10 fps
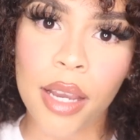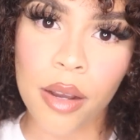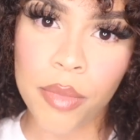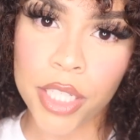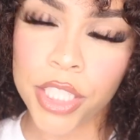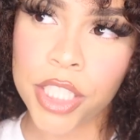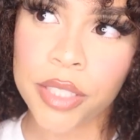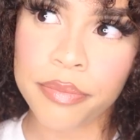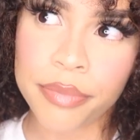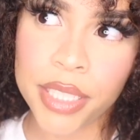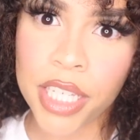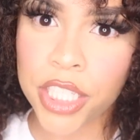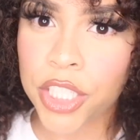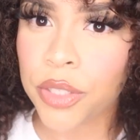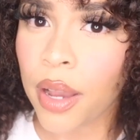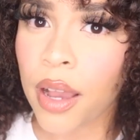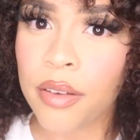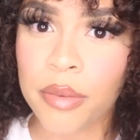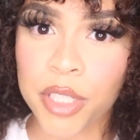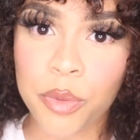how much possessions you
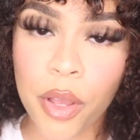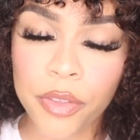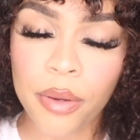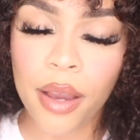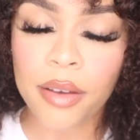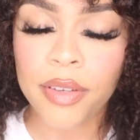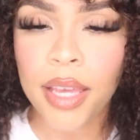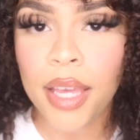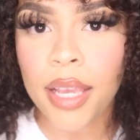have, how much wealth you have,